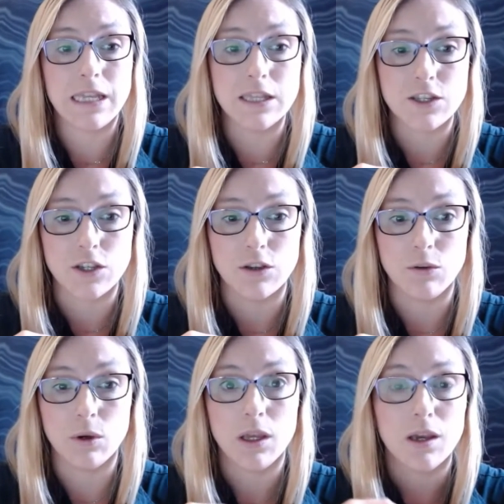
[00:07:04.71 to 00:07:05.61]

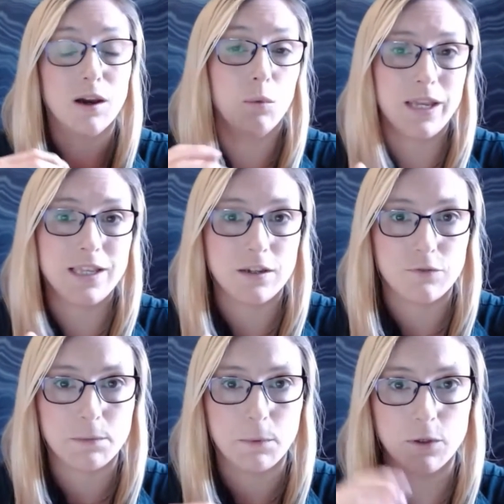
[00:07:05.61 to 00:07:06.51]
into Awaiting
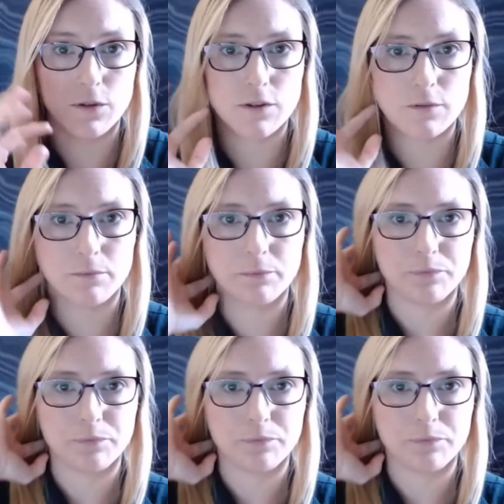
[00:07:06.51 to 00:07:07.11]
Response.